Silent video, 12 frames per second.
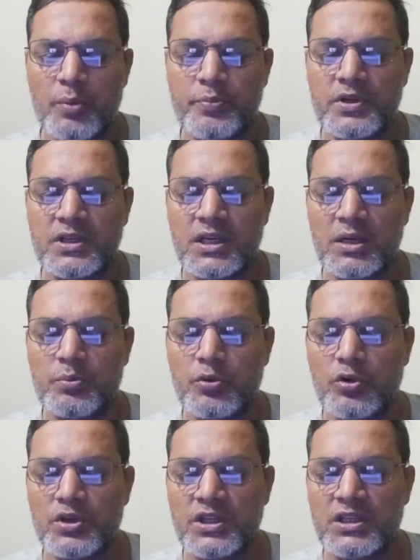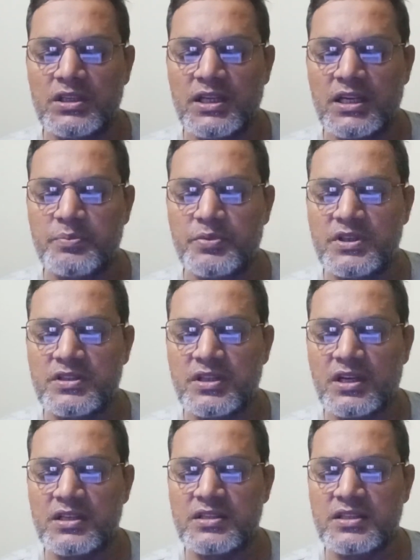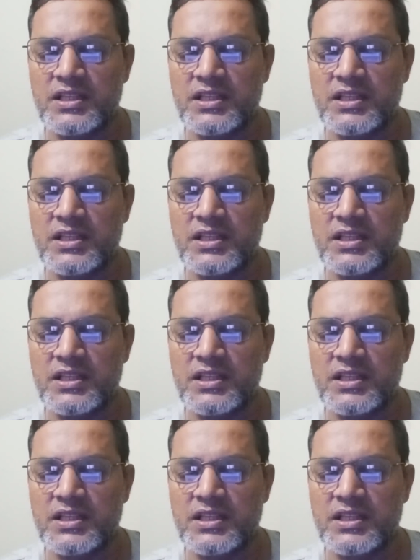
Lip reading: optical body that features